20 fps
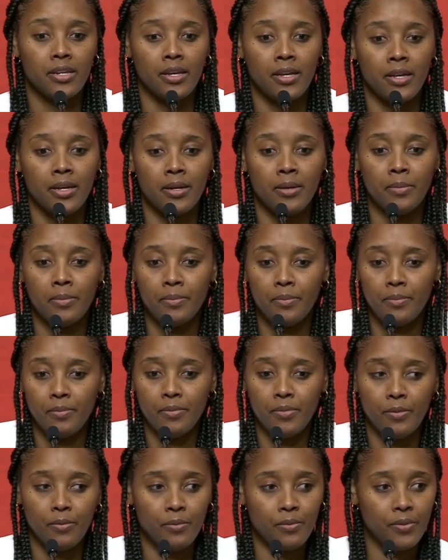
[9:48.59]
Um,
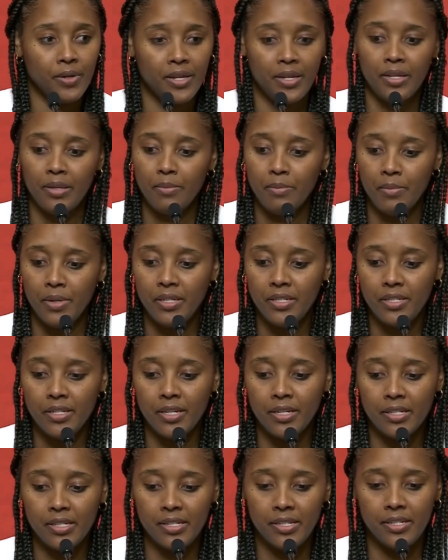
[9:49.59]
when
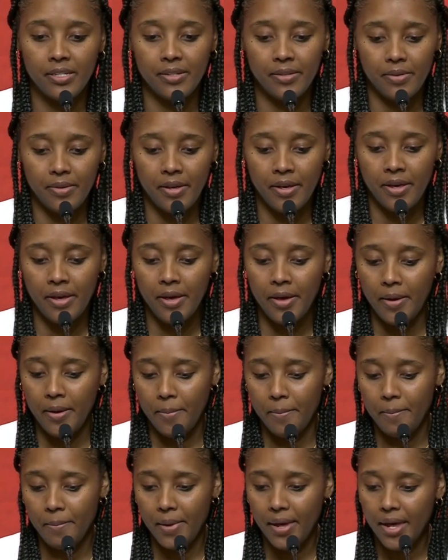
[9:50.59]
Mystics
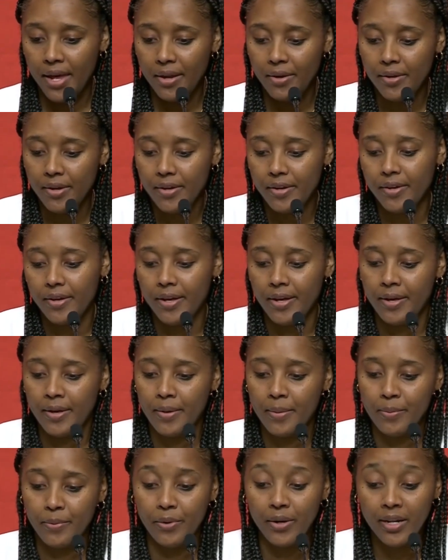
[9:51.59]
made
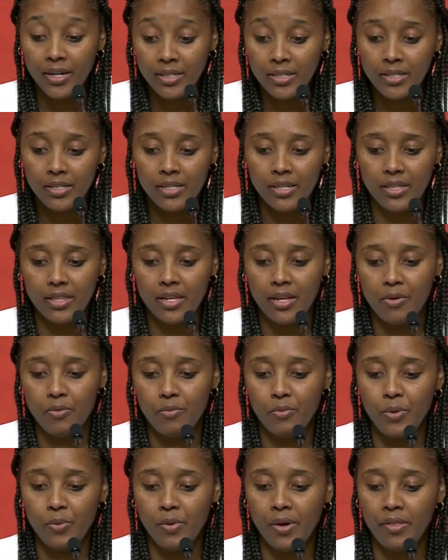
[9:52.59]
um, runs, I think
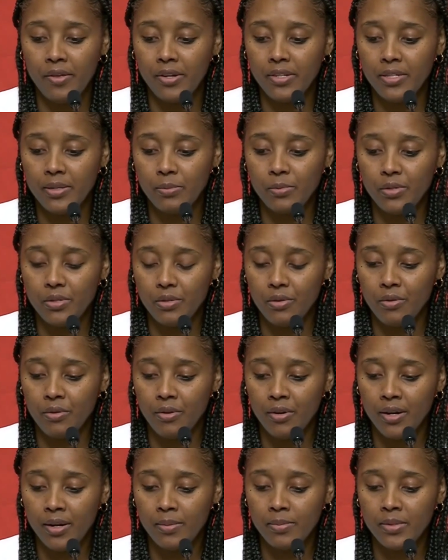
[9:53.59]
we weathered some
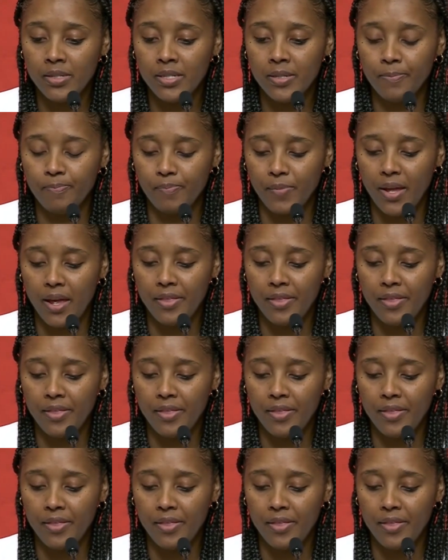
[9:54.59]
storms.